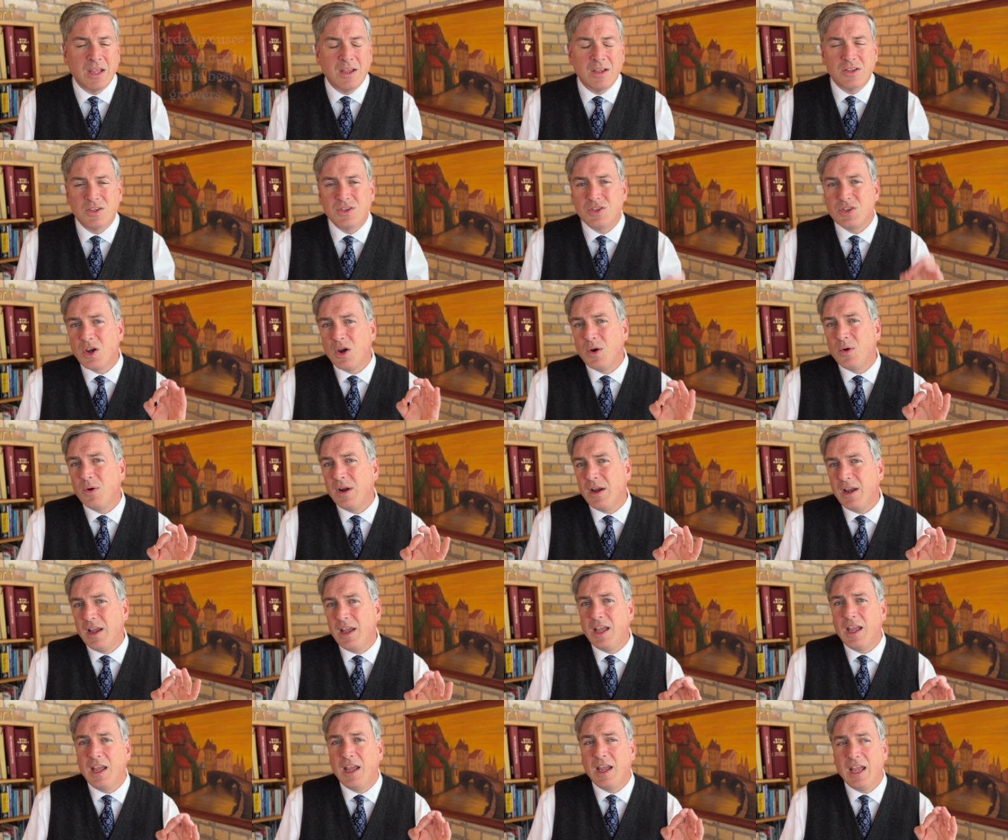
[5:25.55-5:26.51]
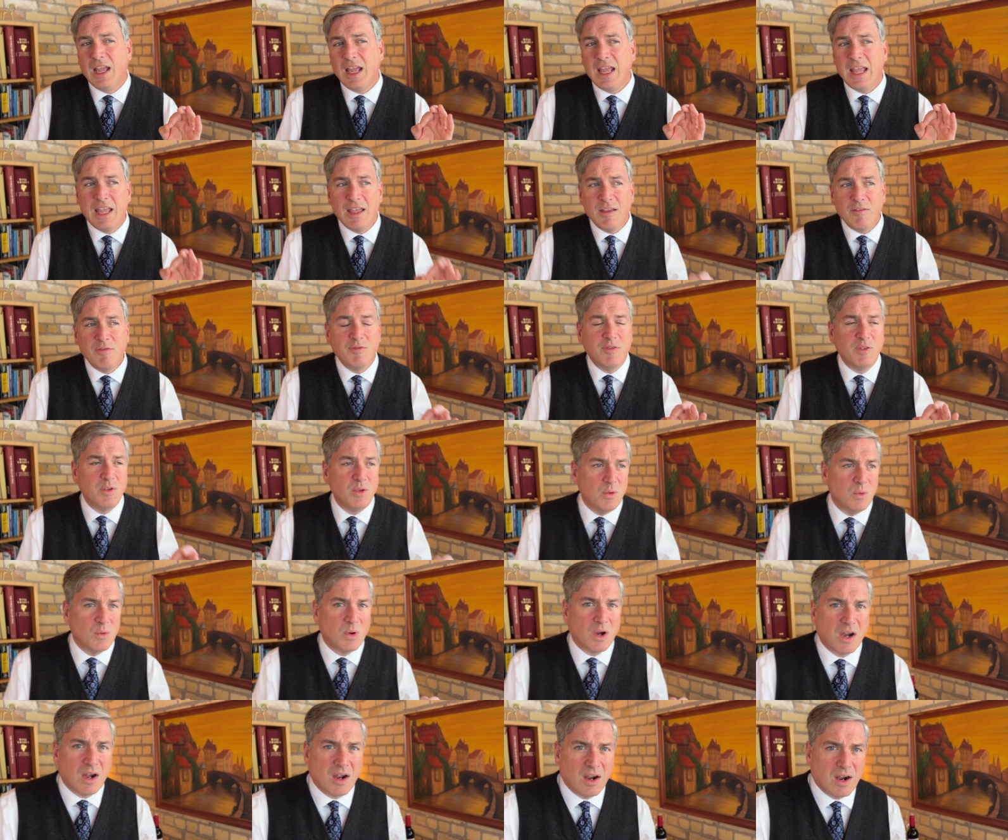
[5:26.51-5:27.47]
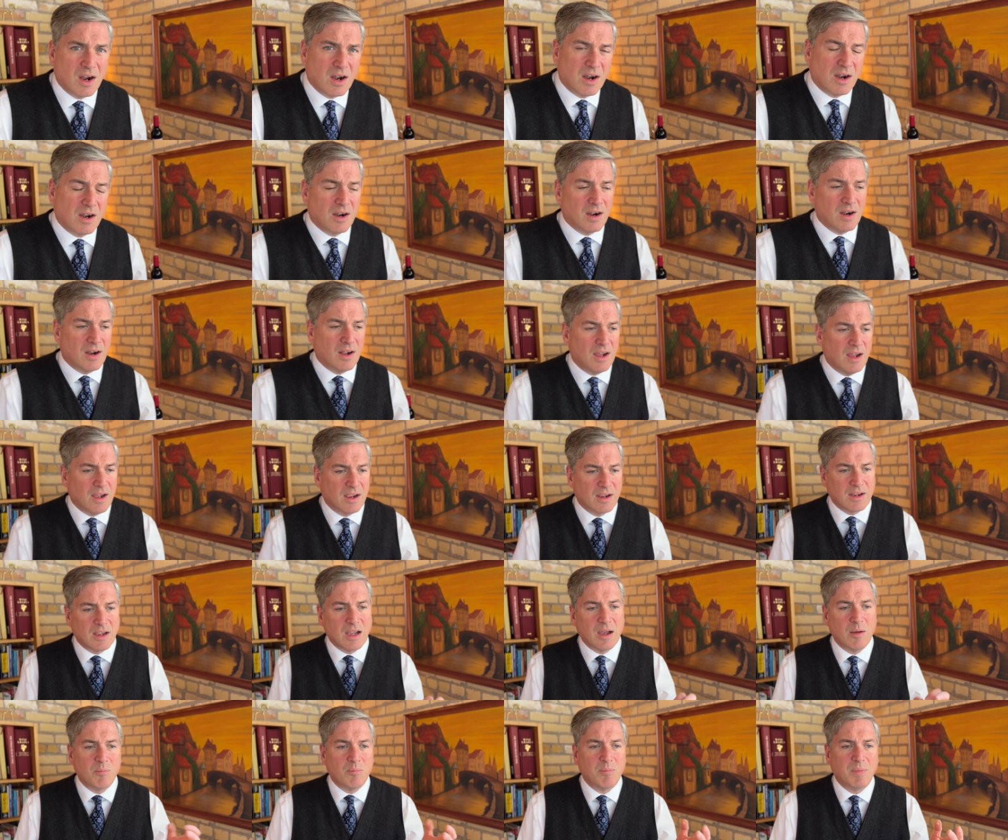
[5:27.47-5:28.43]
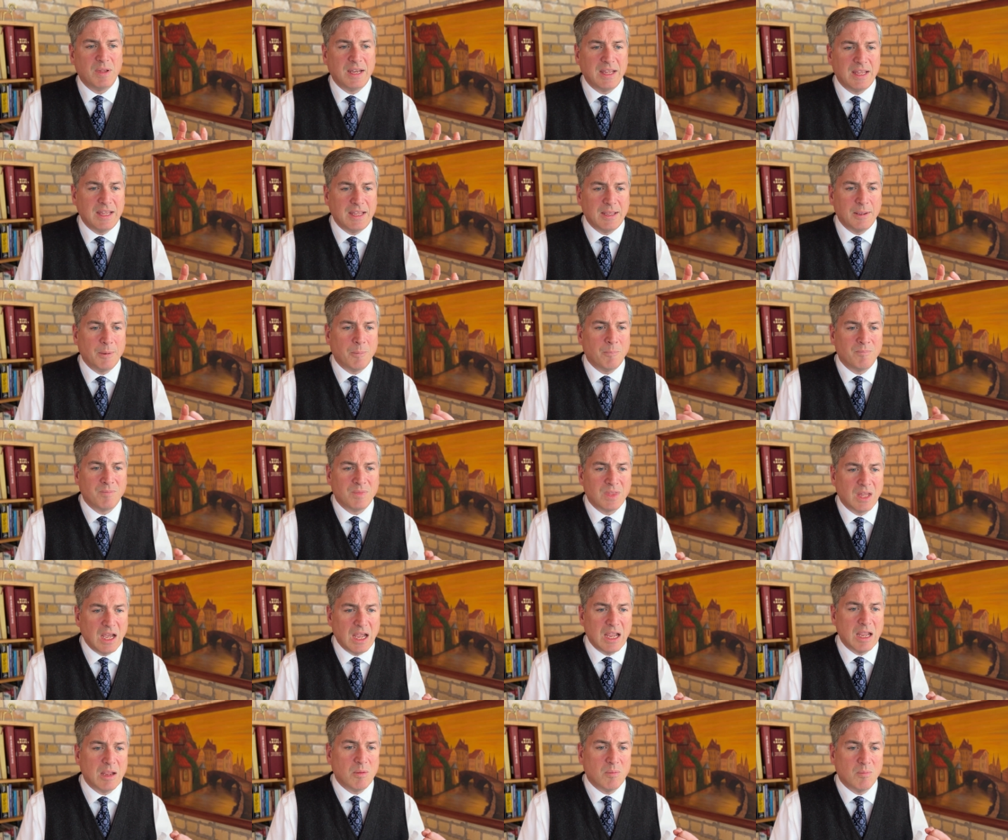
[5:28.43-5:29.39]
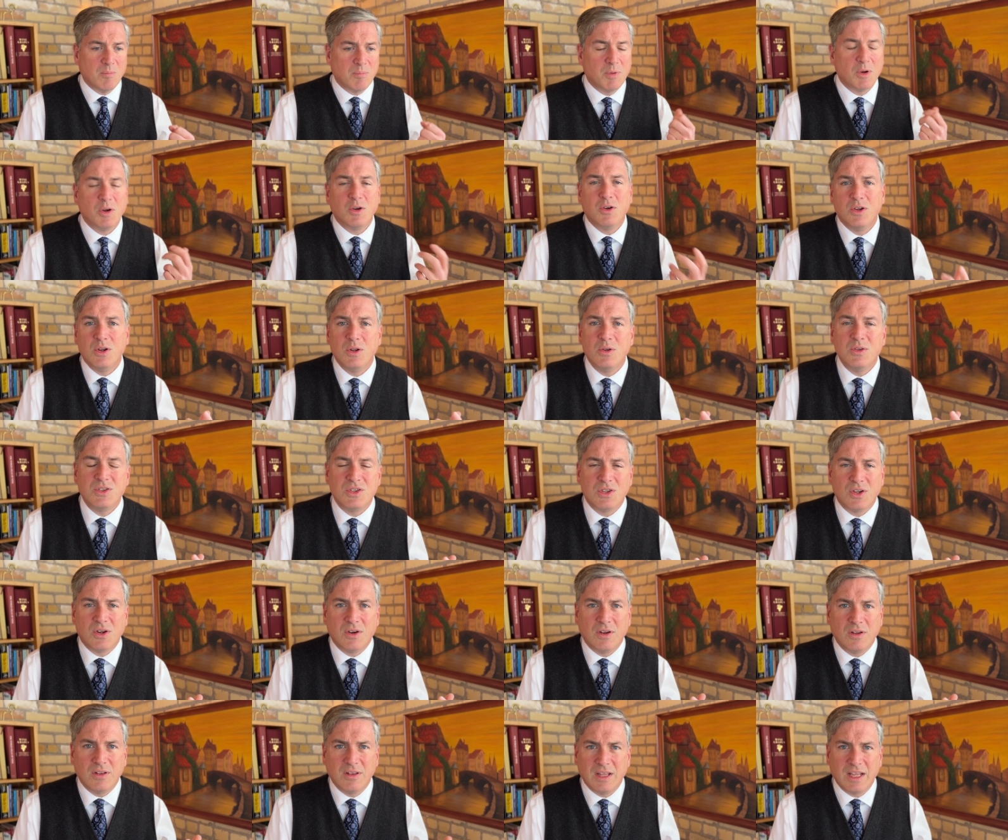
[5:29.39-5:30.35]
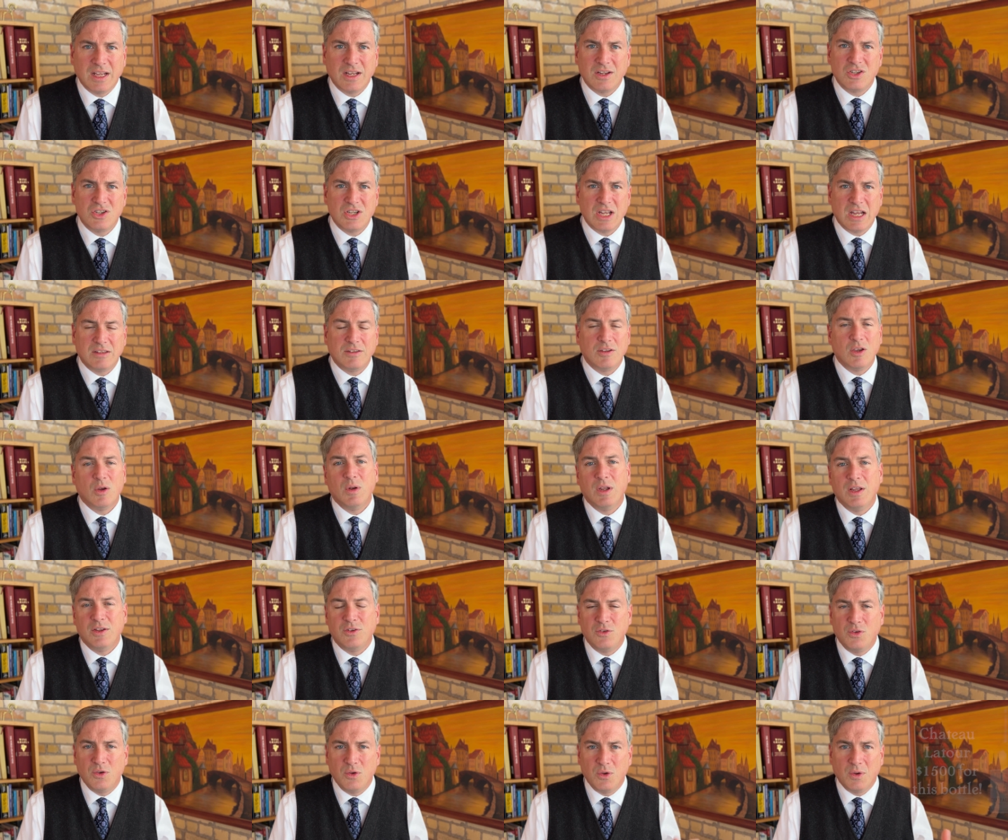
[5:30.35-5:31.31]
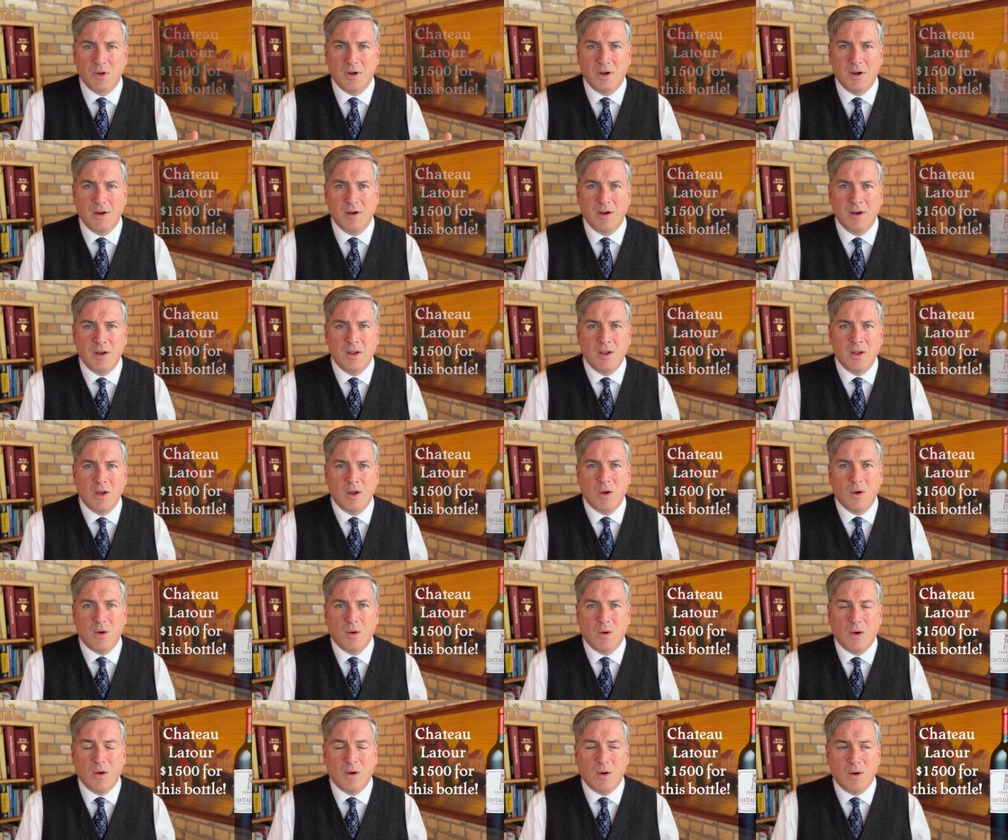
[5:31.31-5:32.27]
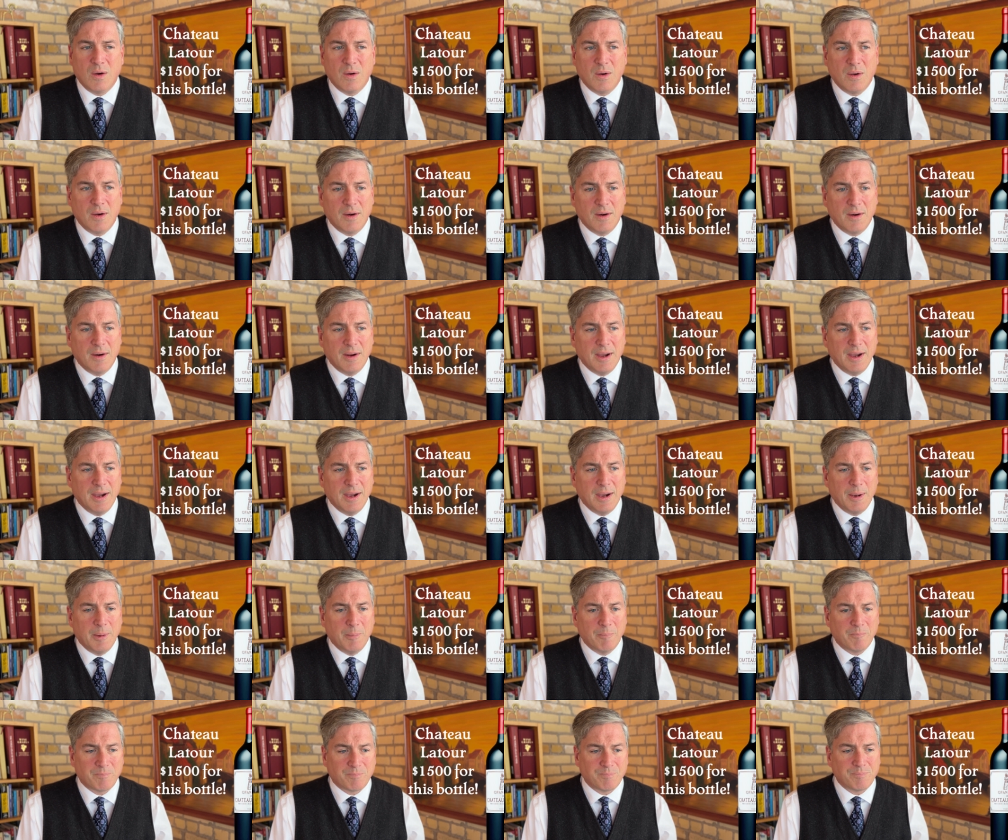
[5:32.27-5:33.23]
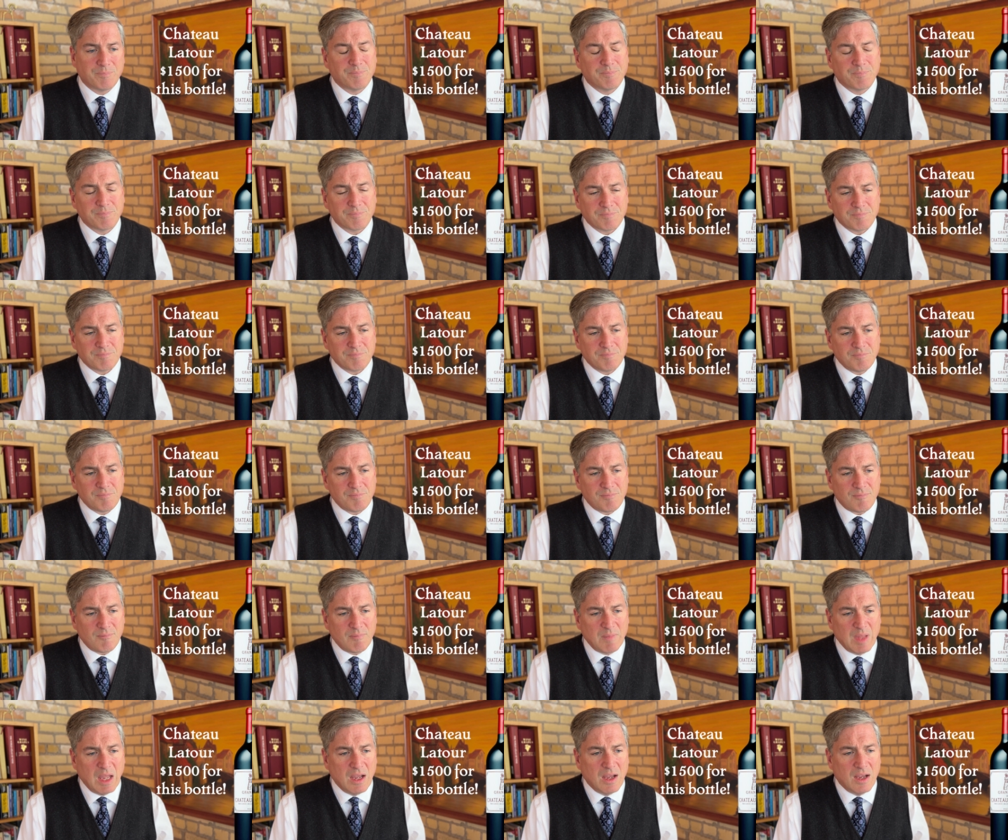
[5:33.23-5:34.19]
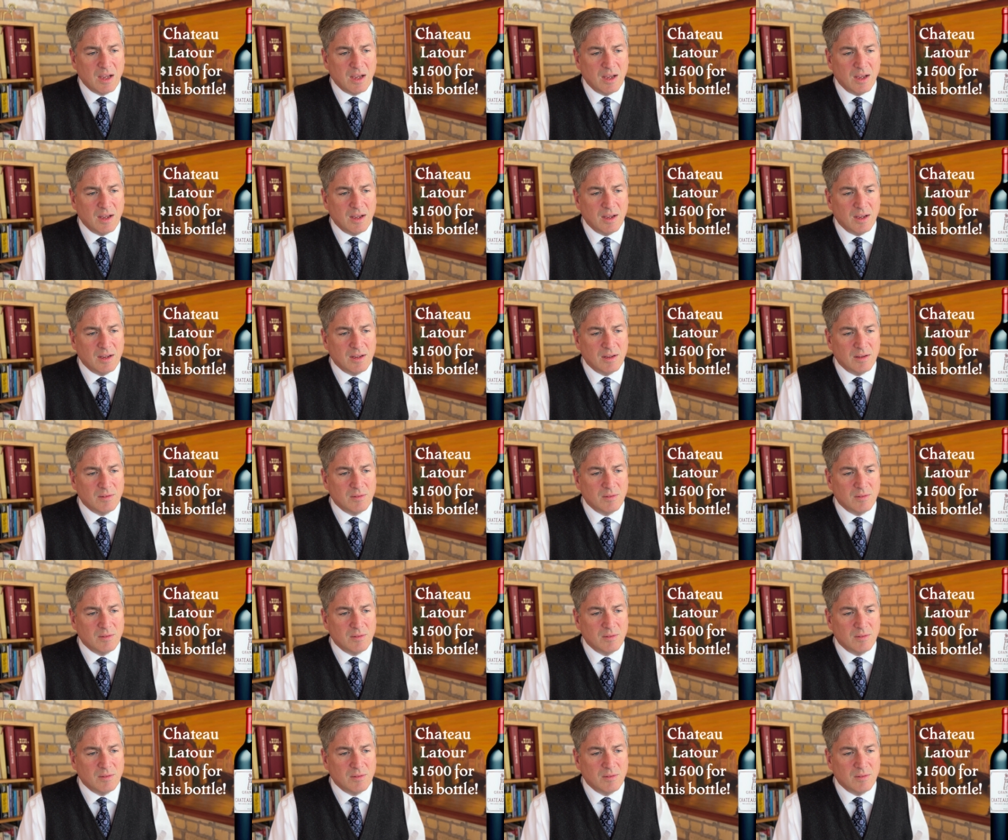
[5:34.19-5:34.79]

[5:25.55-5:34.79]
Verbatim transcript: So if you are a company, a producer like Chateau Latour or uh, uh,